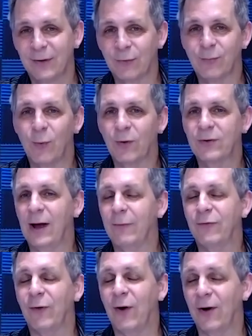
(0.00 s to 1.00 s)
there's more
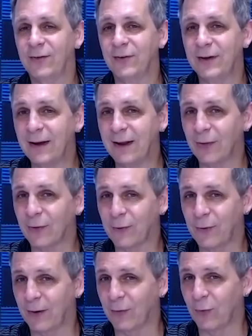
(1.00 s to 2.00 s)
jobs for artists than any
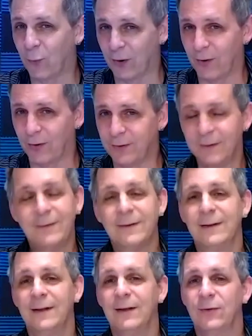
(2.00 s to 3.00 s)
other career in the world.
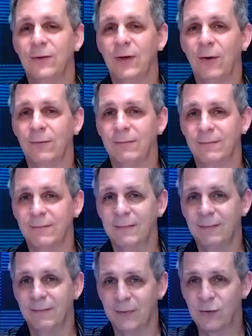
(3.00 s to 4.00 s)
So
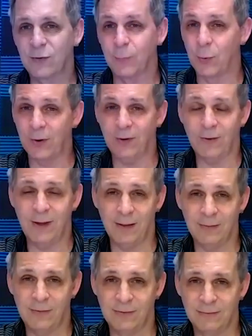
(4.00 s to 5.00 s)
support your
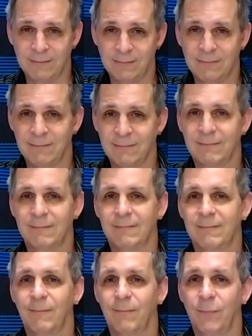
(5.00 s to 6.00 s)
kids.
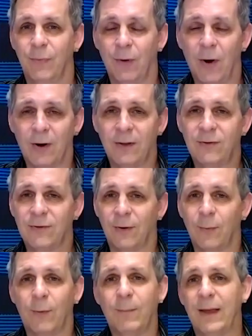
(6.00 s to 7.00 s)
Artists
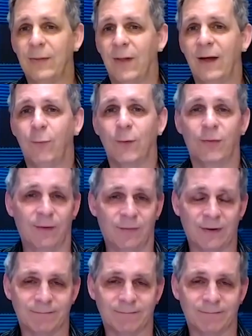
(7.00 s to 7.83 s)
are what make life worth